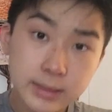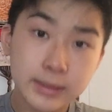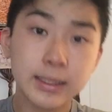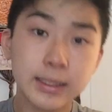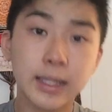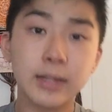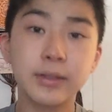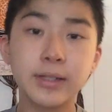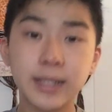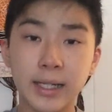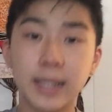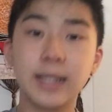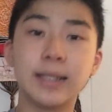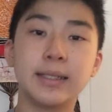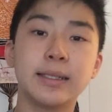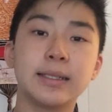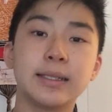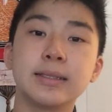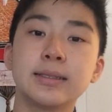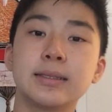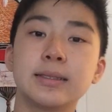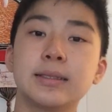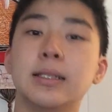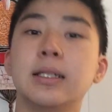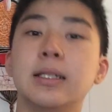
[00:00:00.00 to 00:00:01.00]
Now that
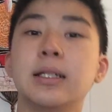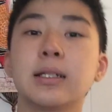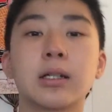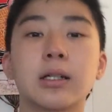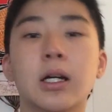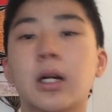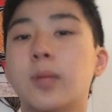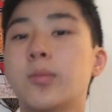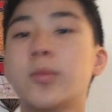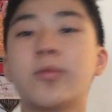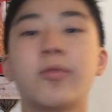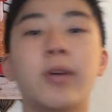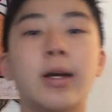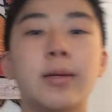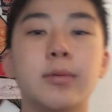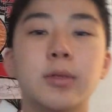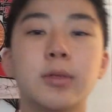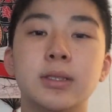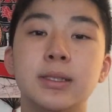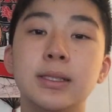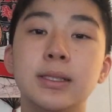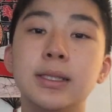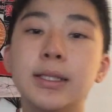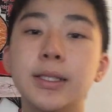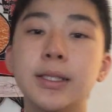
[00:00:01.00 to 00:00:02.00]
is the Carbon Fiber
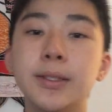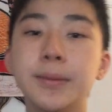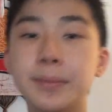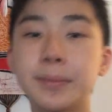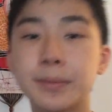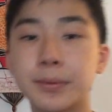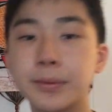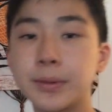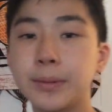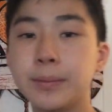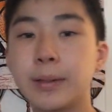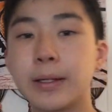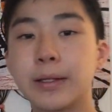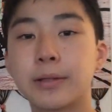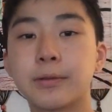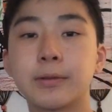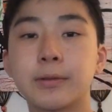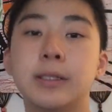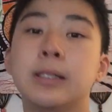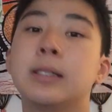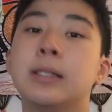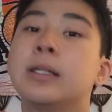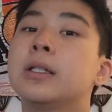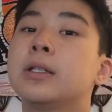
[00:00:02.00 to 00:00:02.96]
Z Cube 3x3.